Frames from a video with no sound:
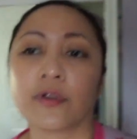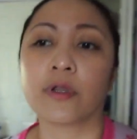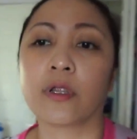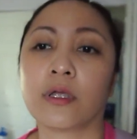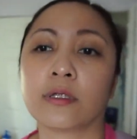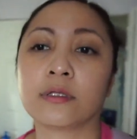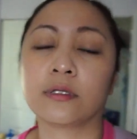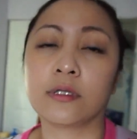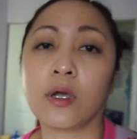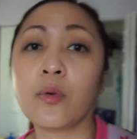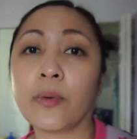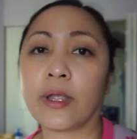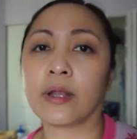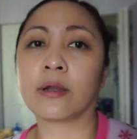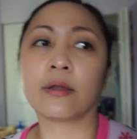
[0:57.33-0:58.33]
not
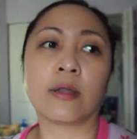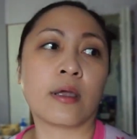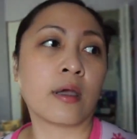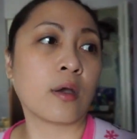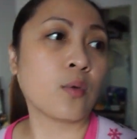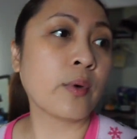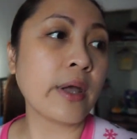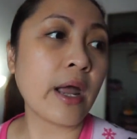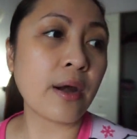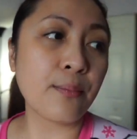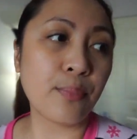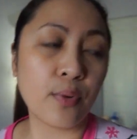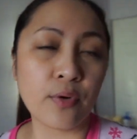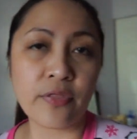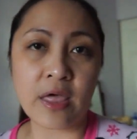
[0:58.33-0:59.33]
aware, we are
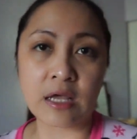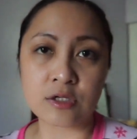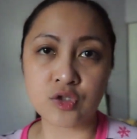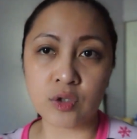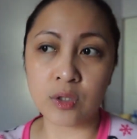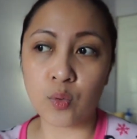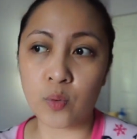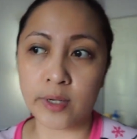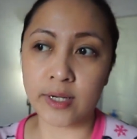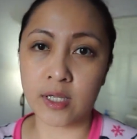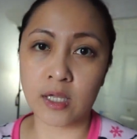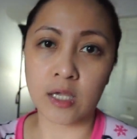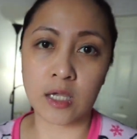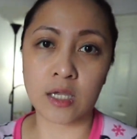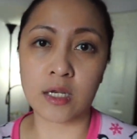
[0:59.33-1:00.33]
both actually
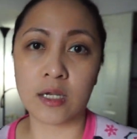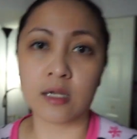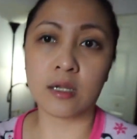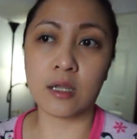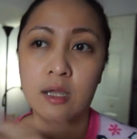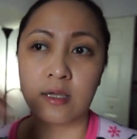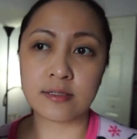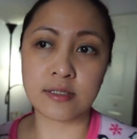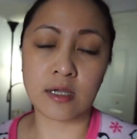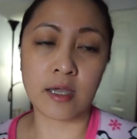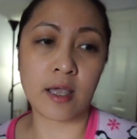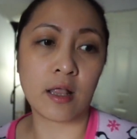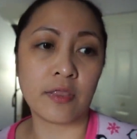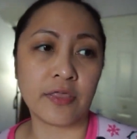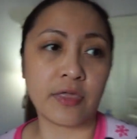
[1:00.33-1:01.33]
working as a
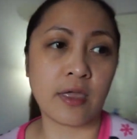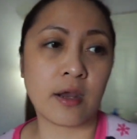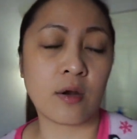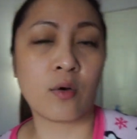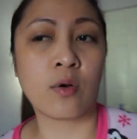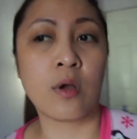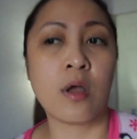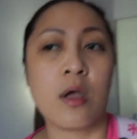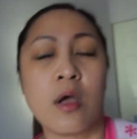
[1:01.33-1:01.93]
healthcare